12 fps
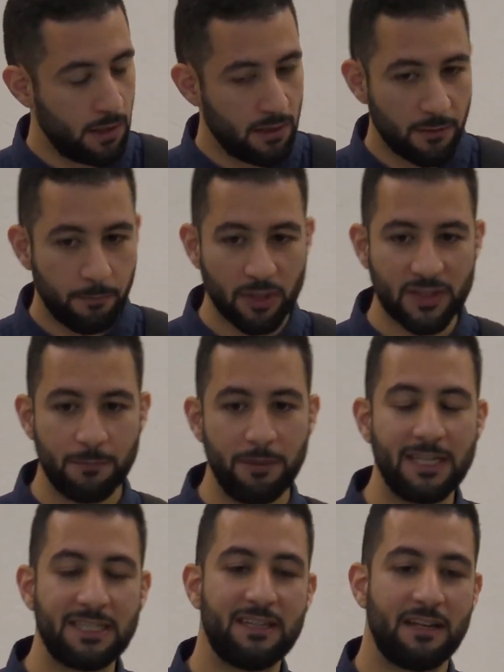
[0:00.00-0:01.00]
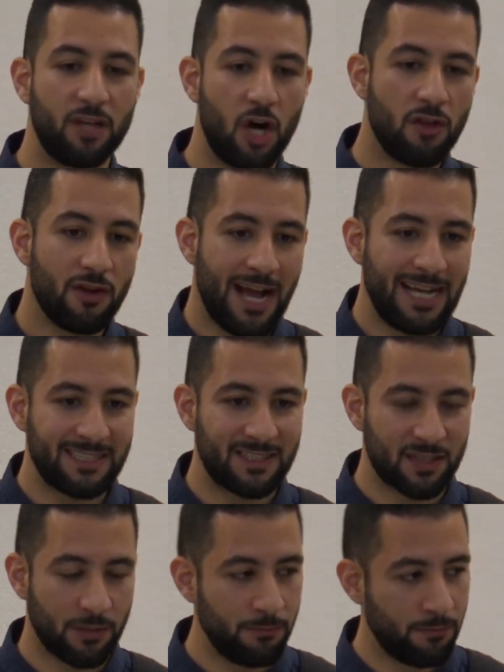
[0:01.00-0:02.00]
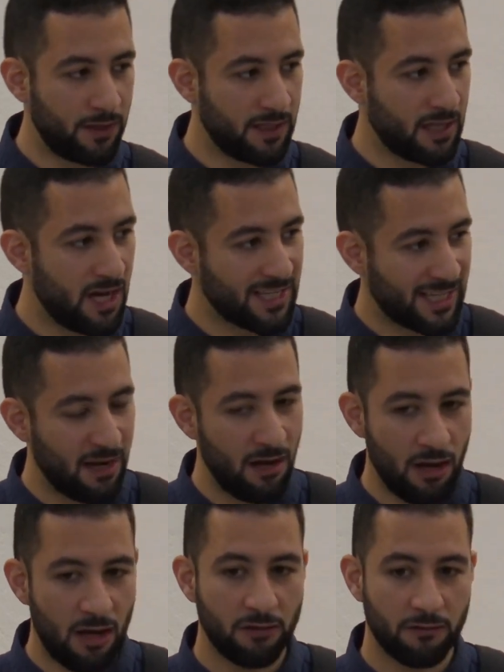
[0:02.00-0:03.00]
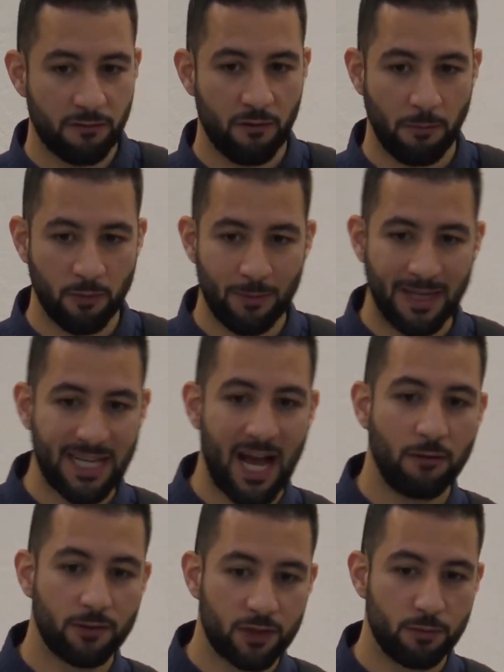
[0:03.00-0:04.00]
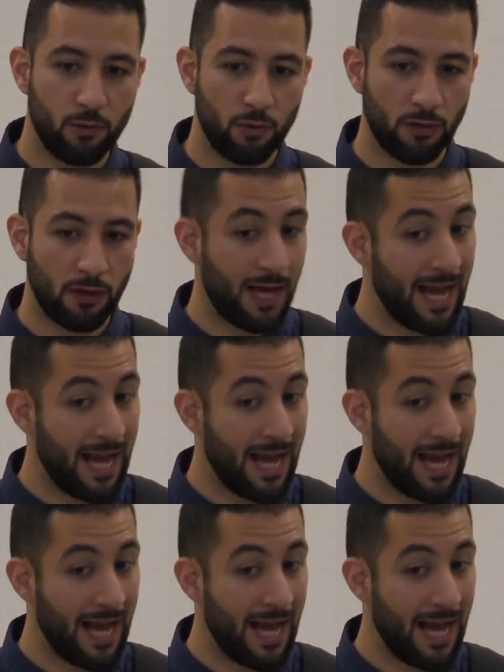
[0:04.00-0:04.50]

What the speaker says: The possibility that the other has something that I can learn from, no matter how small.